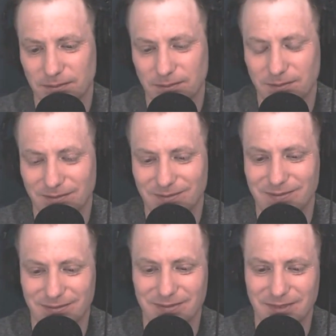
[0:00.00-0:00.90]

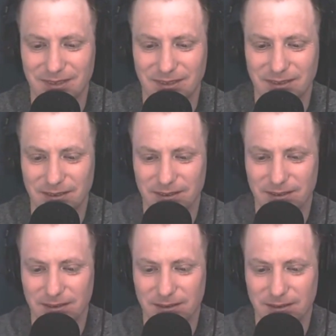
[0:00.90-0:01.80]

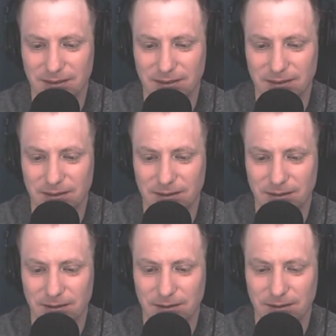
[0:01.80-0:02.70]

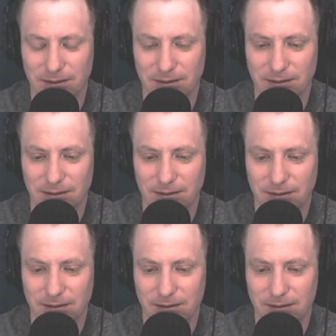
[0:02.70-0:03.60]

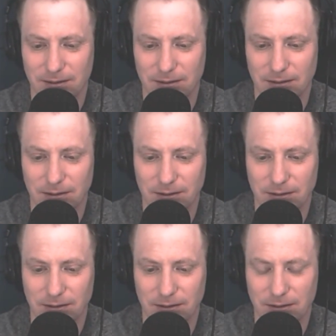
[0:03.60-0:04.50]

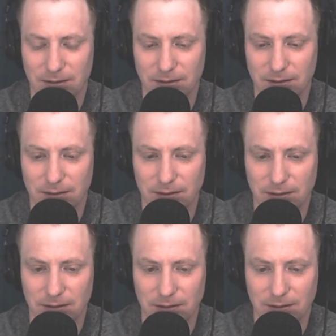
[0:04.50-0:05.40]

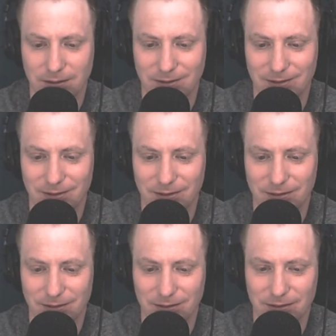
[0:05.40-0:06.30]

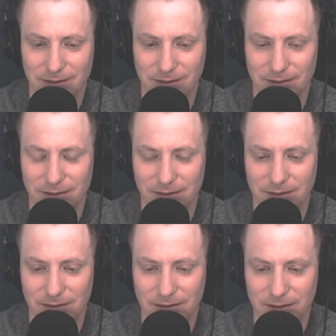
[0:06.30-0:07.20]

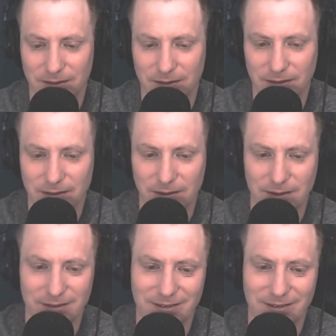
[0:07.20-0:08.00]
This person isn't speaking.